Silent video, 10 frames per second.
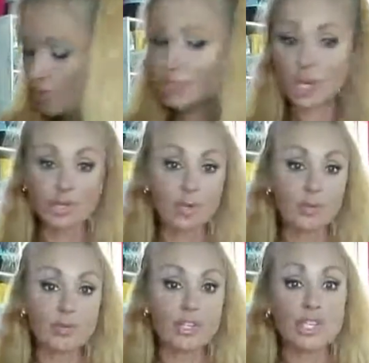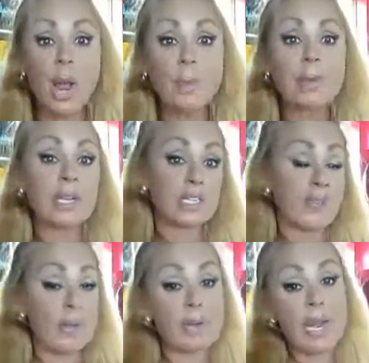It's also good for shopping, because if
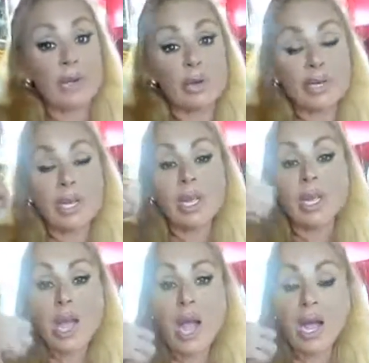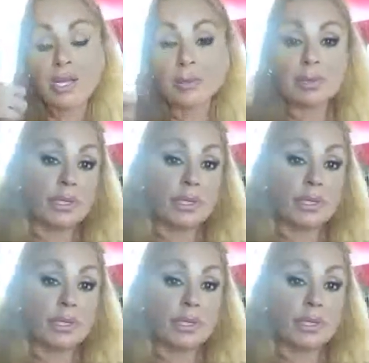I'm carrying items